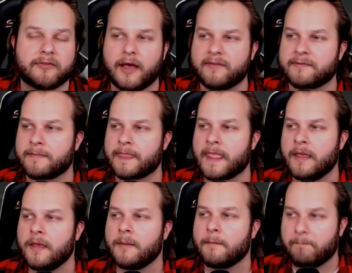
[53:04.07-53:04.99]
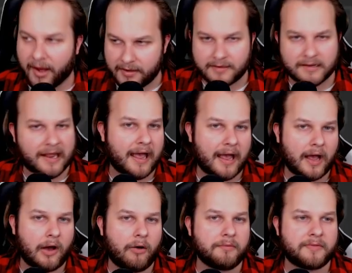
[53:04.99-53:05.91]
Life. But
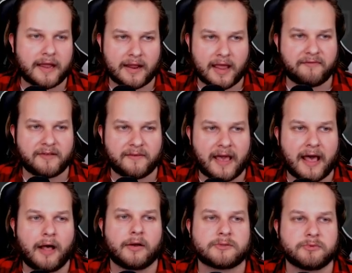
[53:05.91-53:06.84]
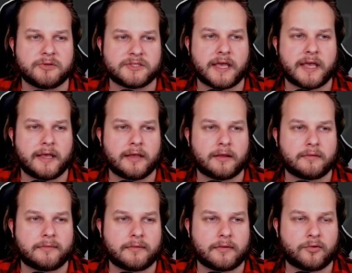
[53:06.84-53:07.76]
now that Half Life Alyx was a
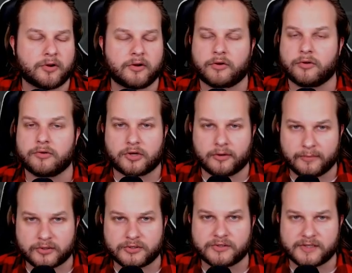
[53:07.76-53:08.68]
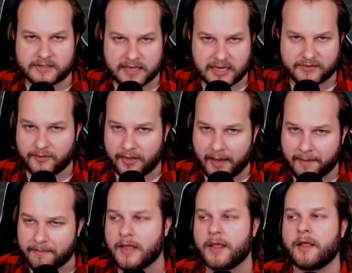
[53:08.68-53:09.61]
critical and commercial success for
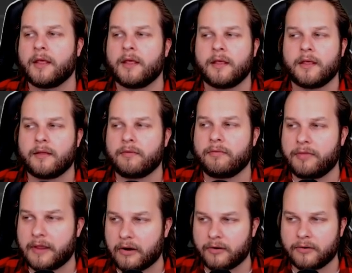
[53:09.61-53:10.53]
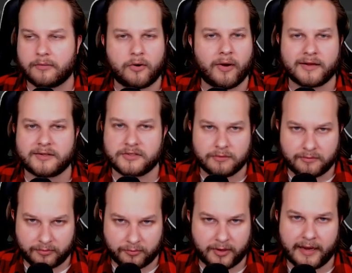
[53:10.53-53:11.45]
them, they're going to do
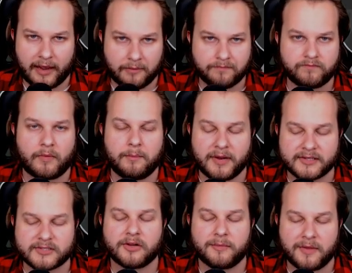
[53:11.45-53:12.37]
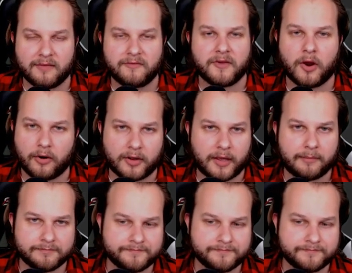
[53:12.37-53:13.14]
three now, but it's going to be a VR game.